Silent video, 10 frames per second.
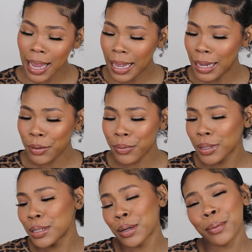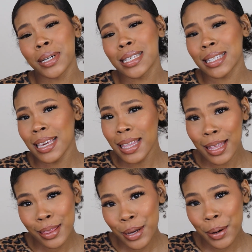I kind of really don't want to say
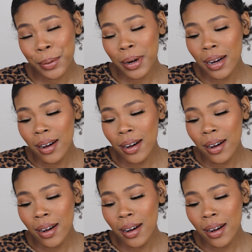that though,